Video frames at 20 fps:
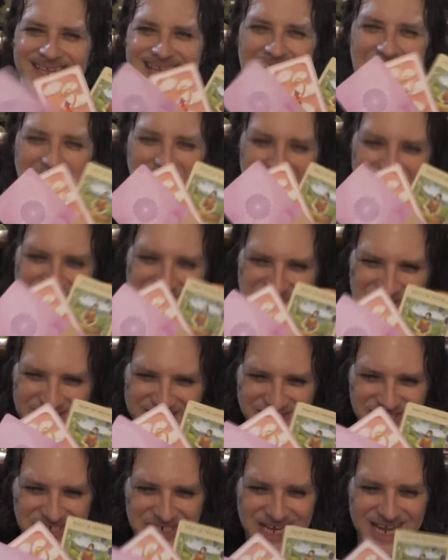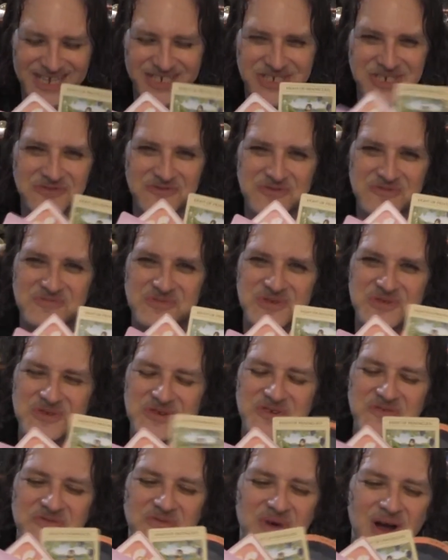Allow appreciation of the
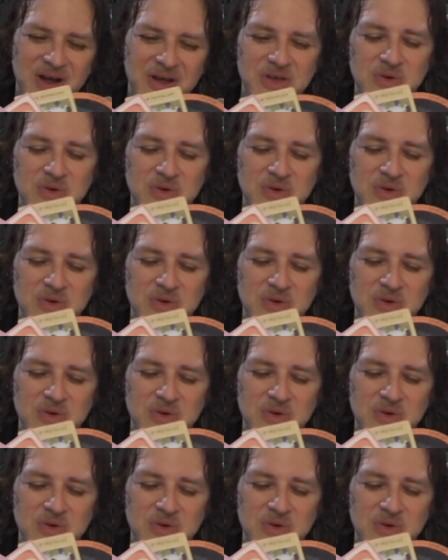beauty of where